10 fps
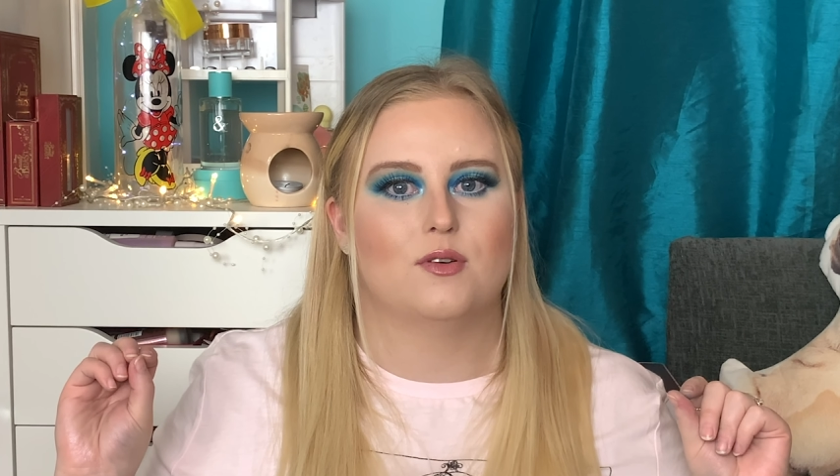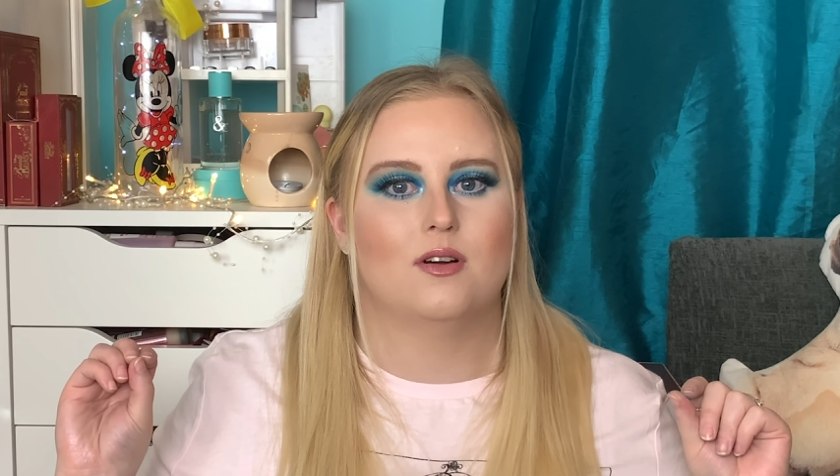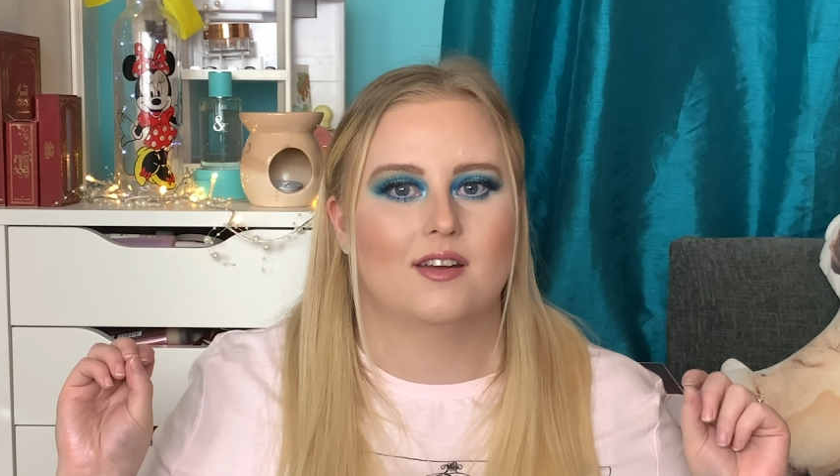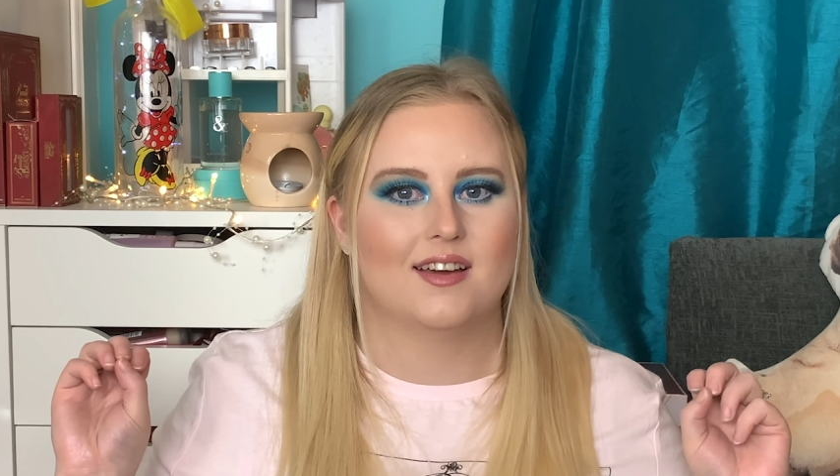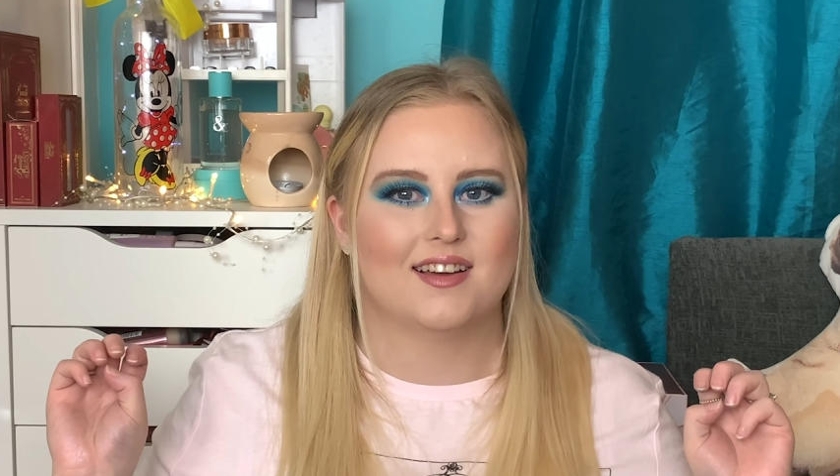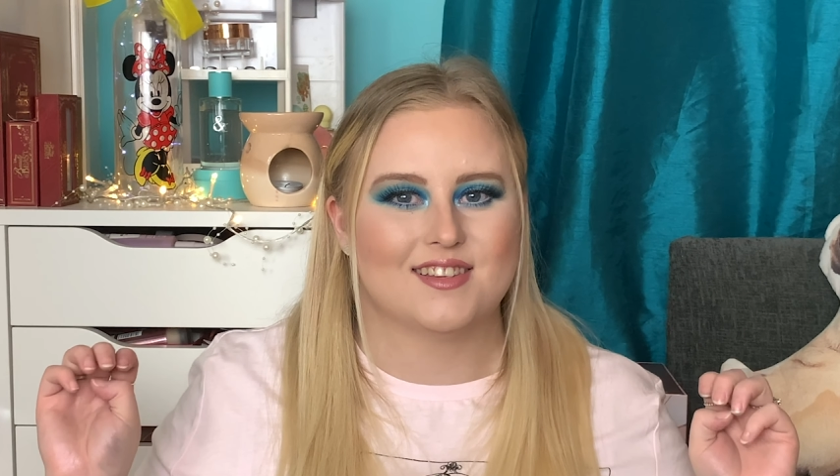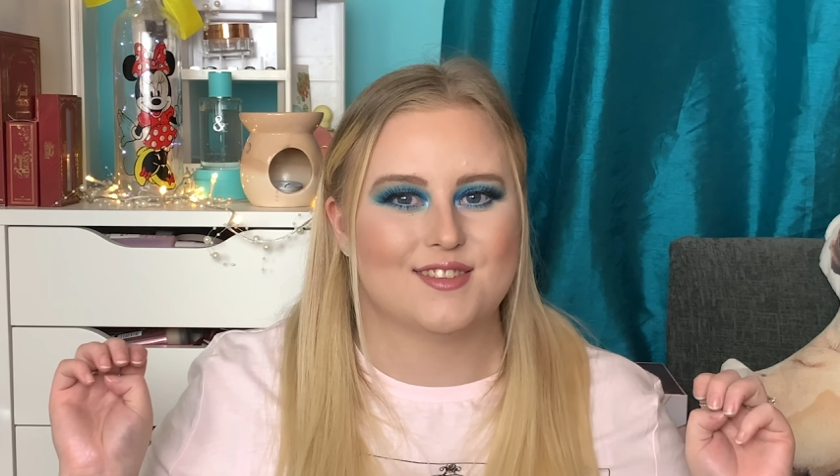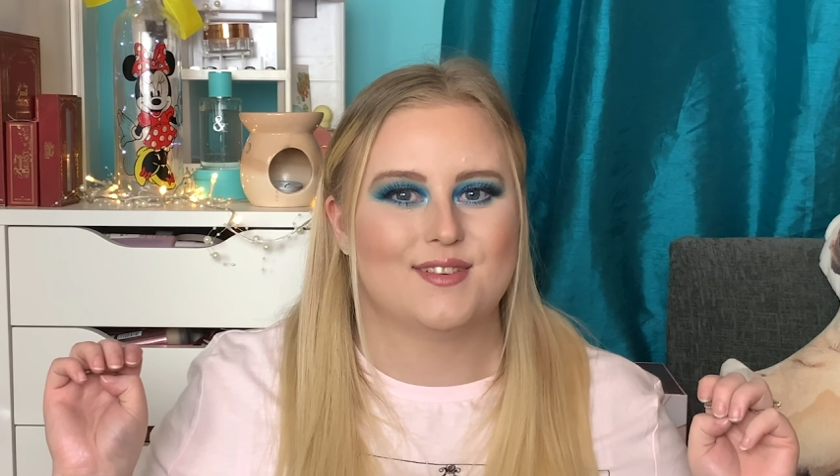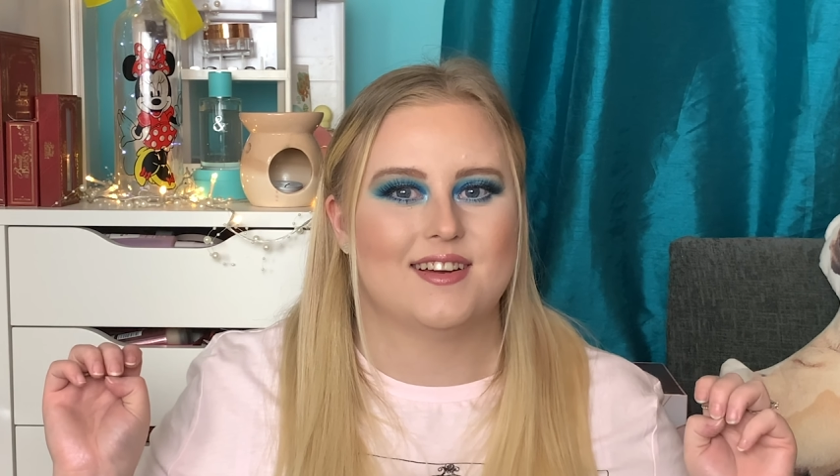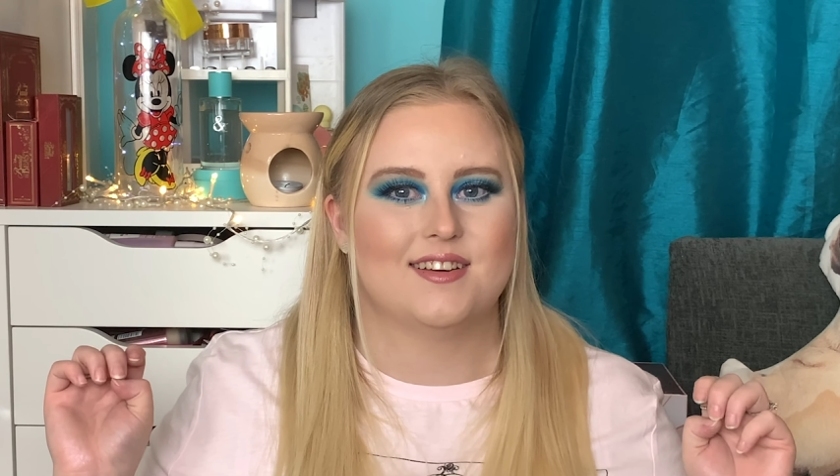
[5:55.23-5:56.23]
one as
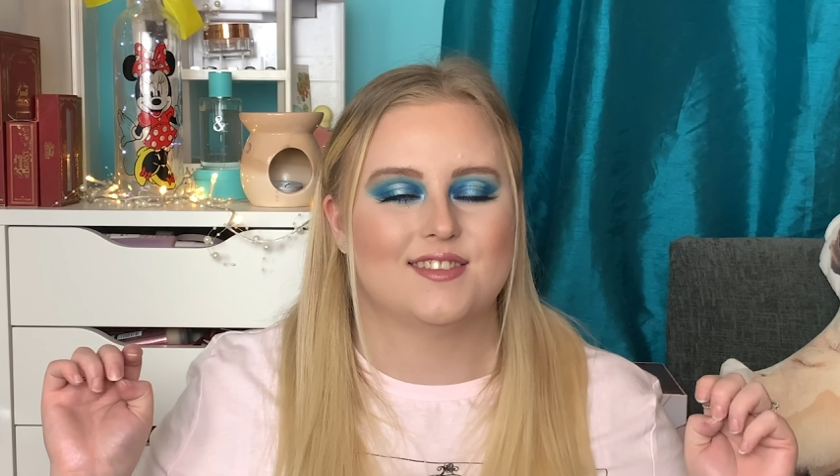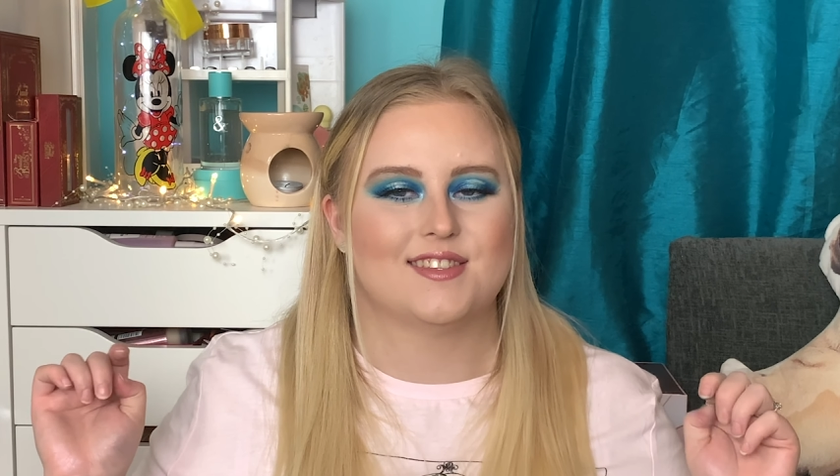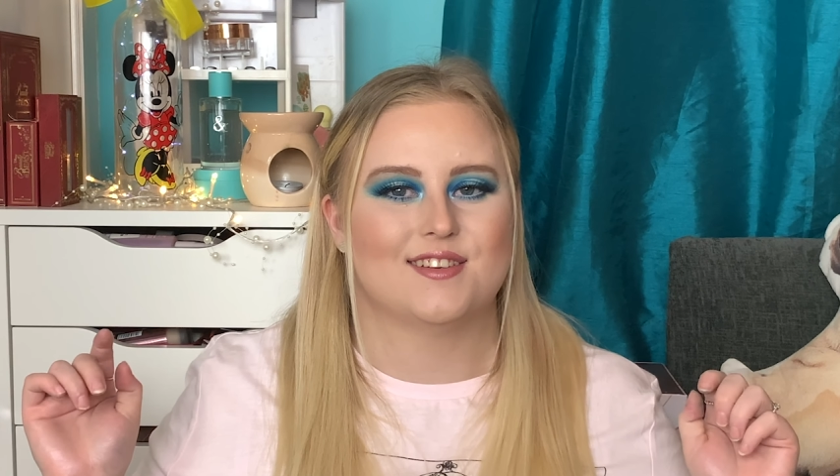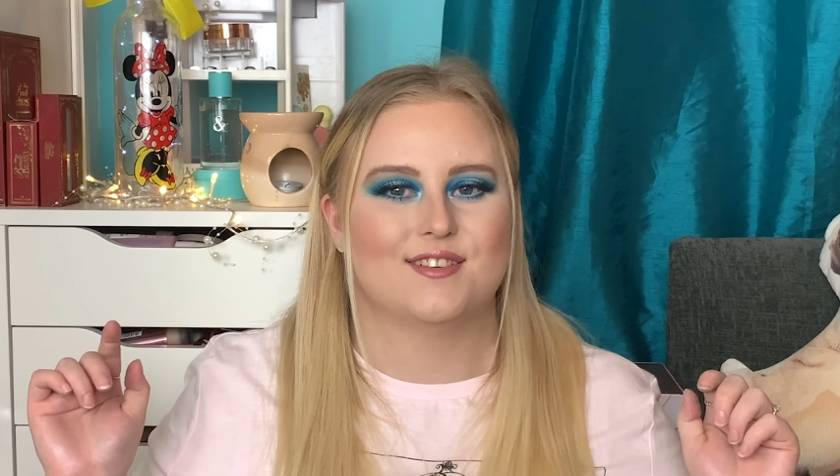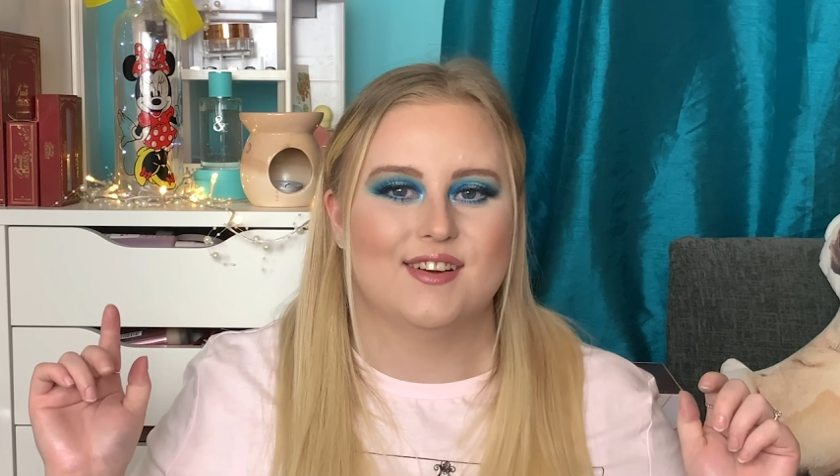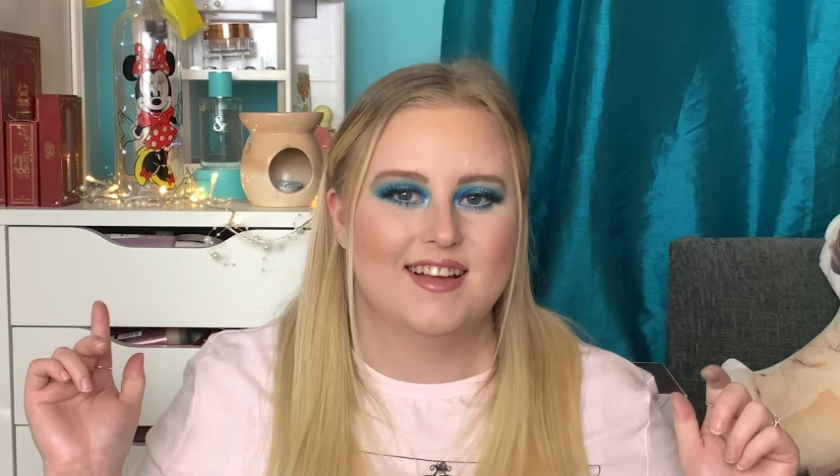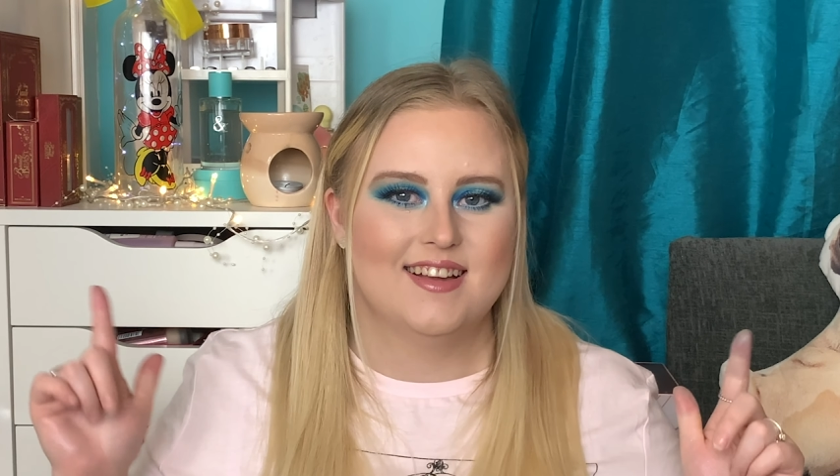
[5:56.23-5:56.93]
well, so